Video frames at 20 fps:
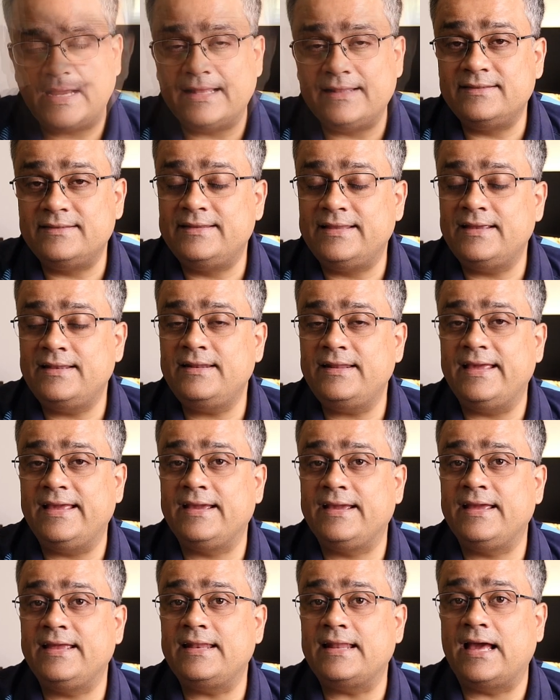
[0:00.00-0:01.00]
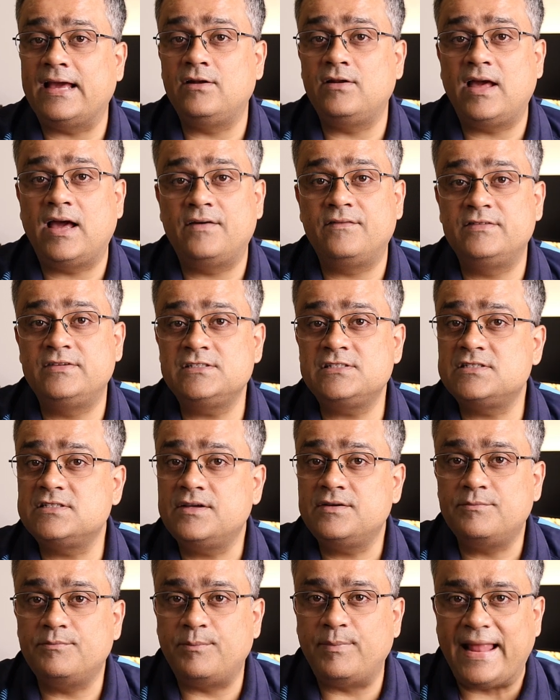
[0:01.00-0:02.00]
and then again, I'll have this
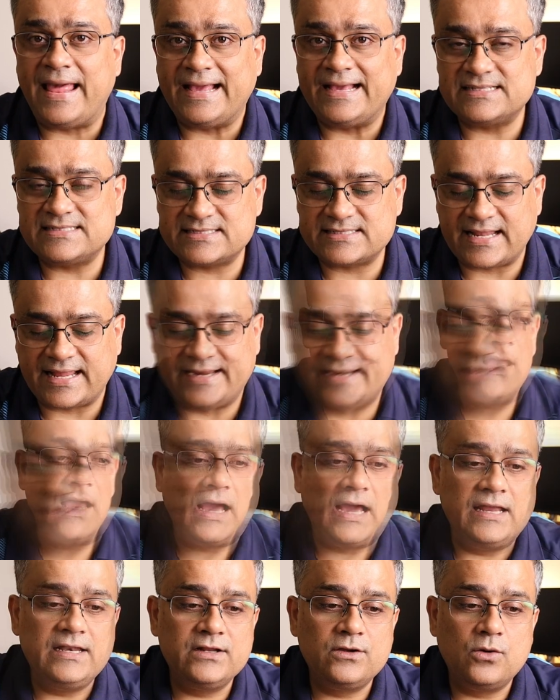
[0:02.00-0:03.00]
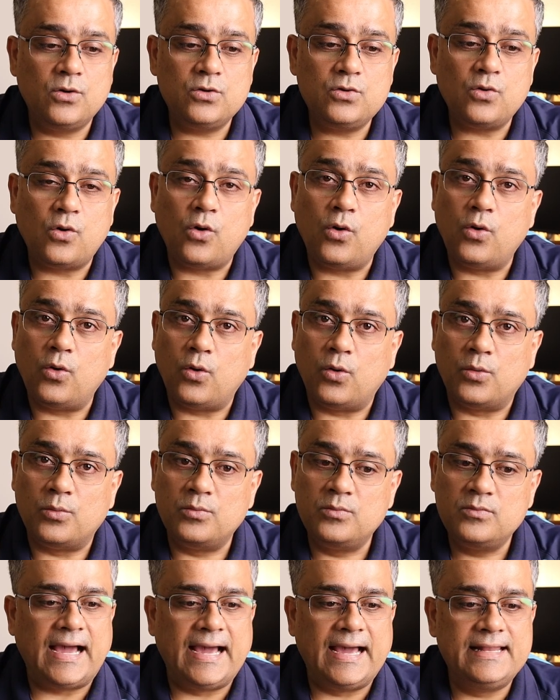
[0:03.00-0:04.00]
blank slide. I'll go to
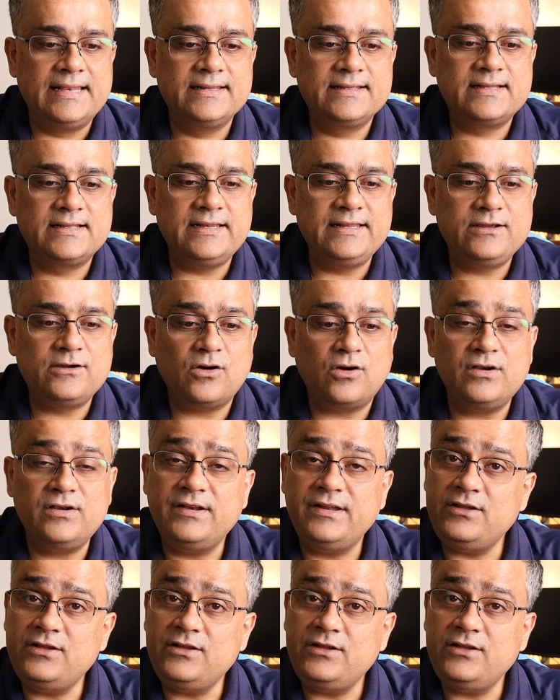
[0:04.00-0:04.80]
home. I'll click on